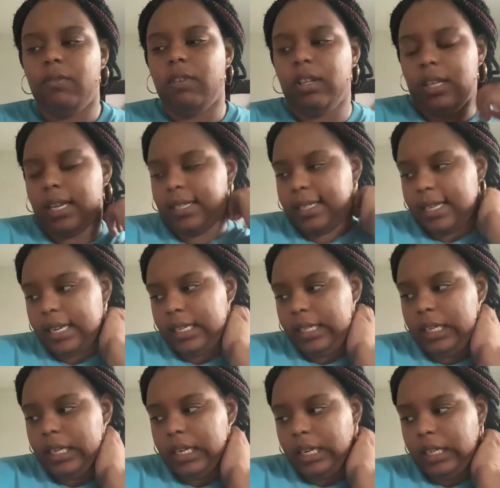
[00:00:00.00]
realize that I
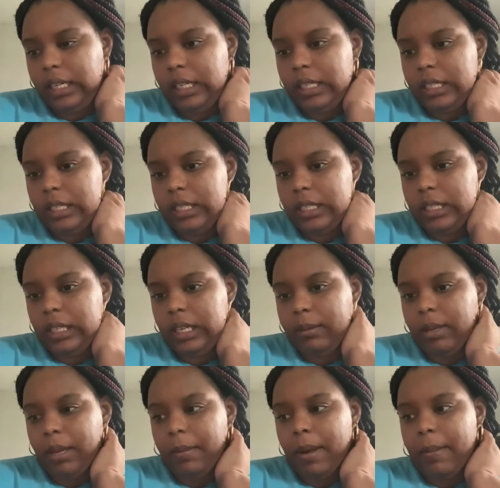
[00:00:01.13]
needed. I needed to sleep.
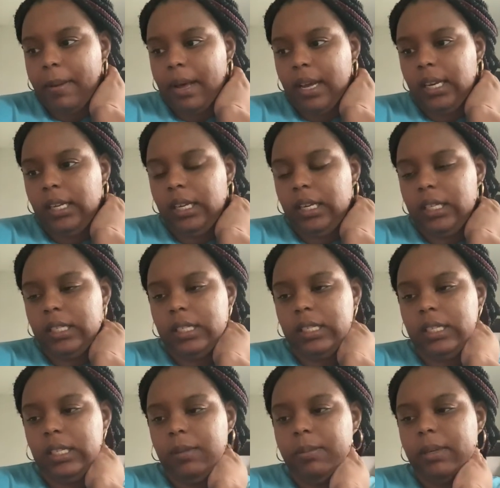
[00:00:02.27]
Like my body needed to
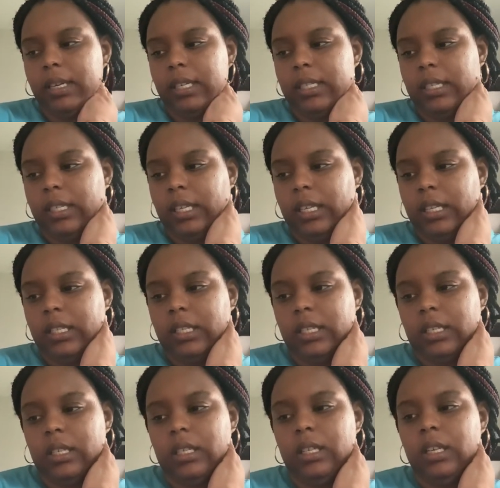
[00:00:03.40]
sleep because it needed
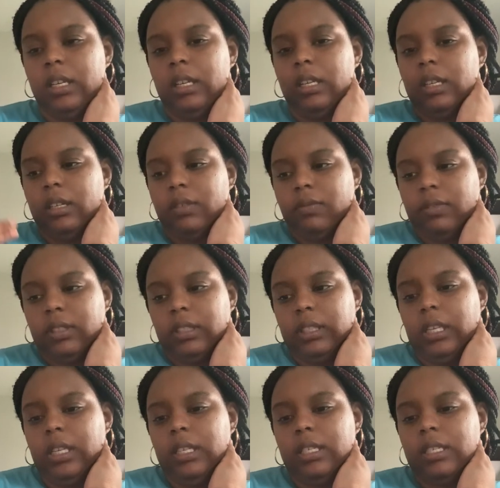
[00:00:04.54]
to
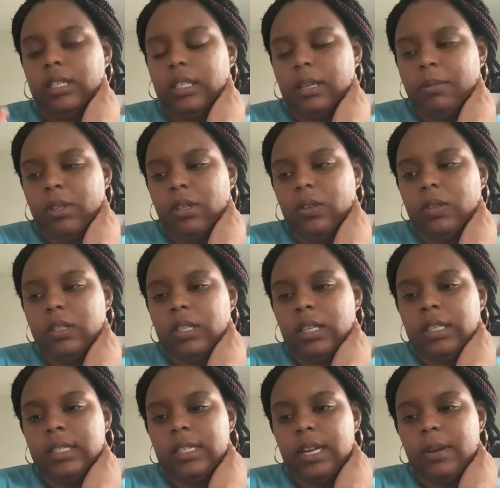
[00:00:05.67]
release some of those
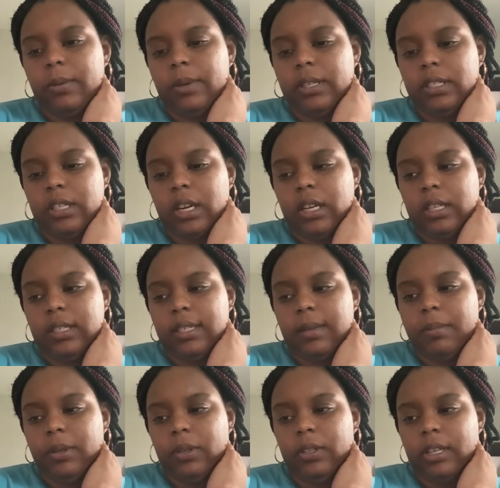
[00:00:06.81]
things that were starting to
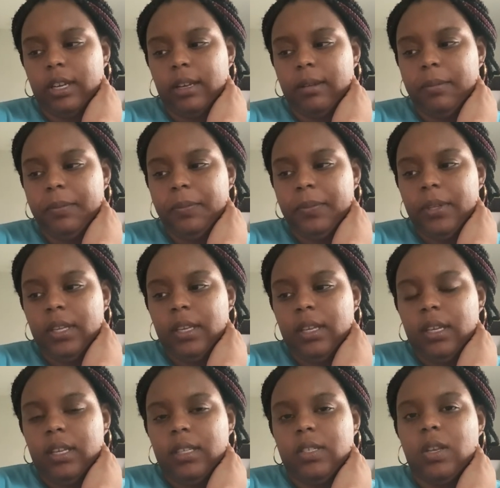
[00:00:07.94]
build up.
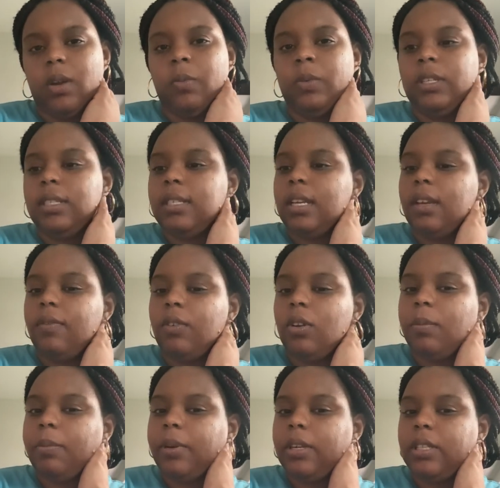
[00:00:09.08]
And so I want to say, if you're
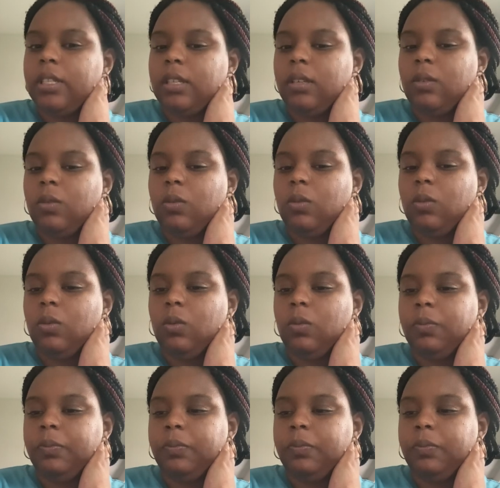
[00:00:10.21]
a person who,